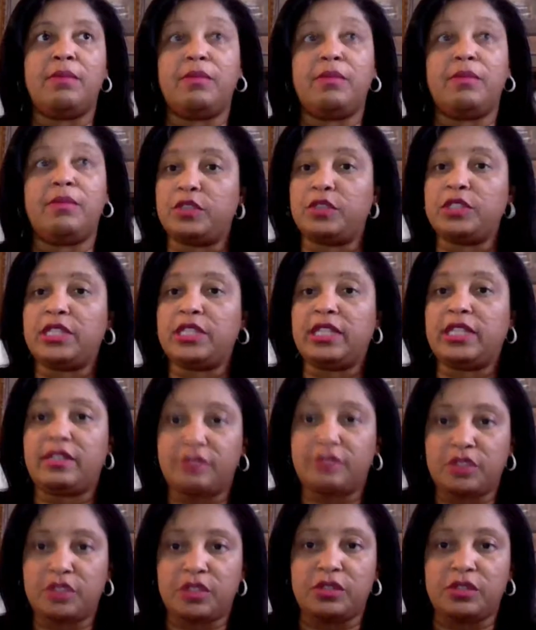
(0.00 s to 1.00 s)
first lady
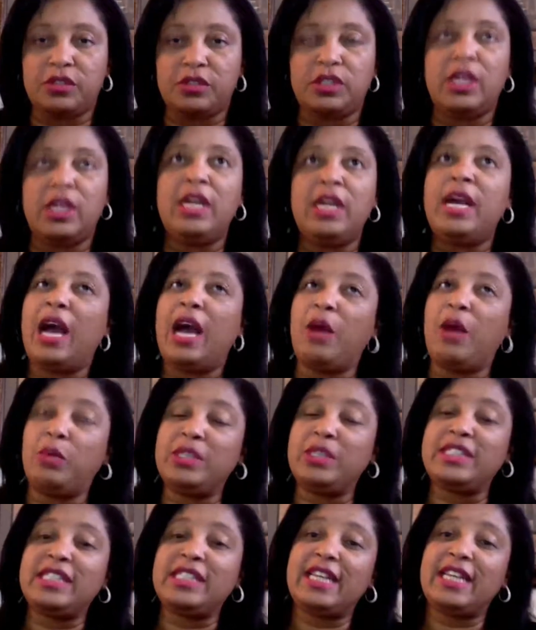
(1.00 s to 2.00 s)
of a church. I
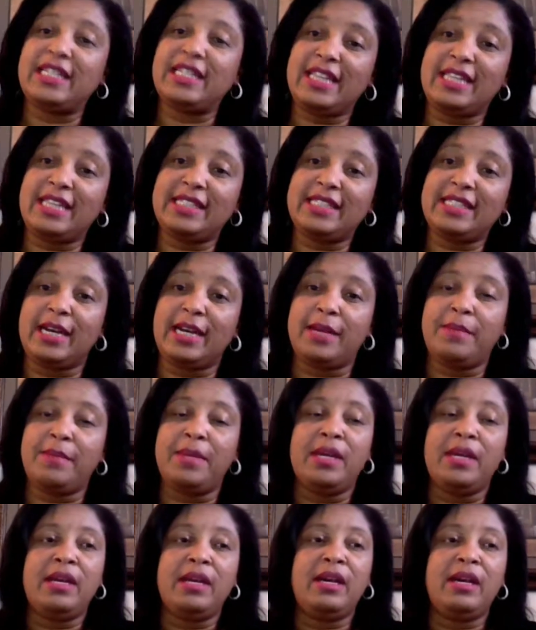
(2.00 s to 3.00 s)
wasn't at that time,
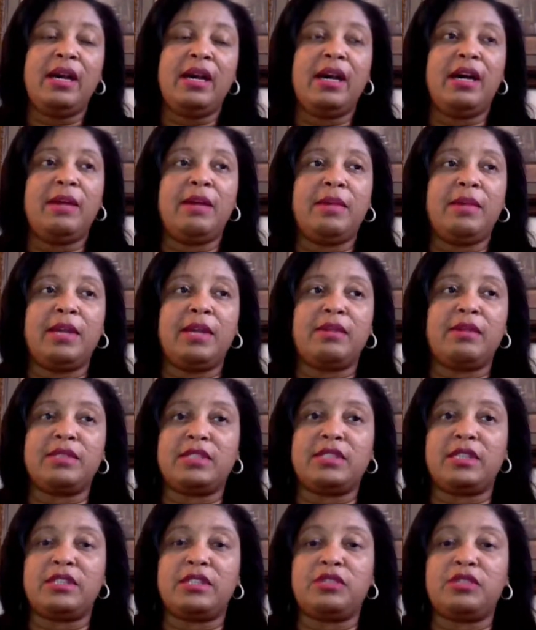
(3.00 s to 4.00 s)
but I
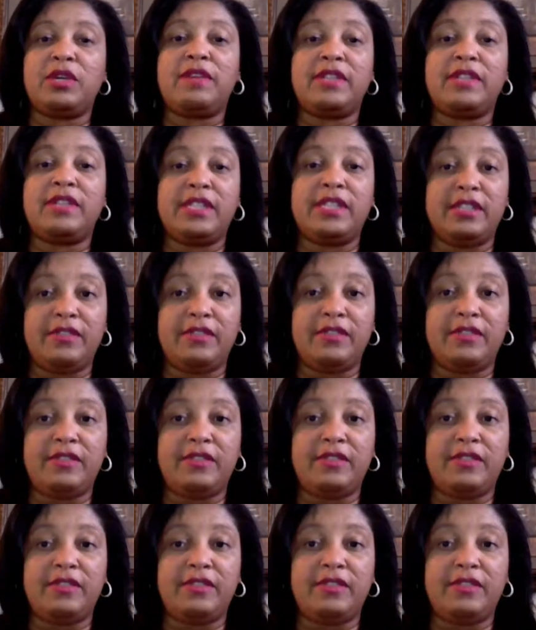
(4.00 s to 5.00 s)
was a traveling
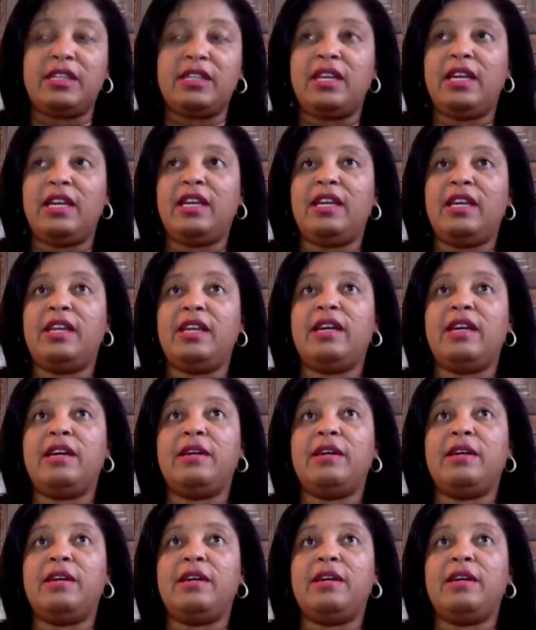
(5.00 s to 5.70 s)
evangelist, and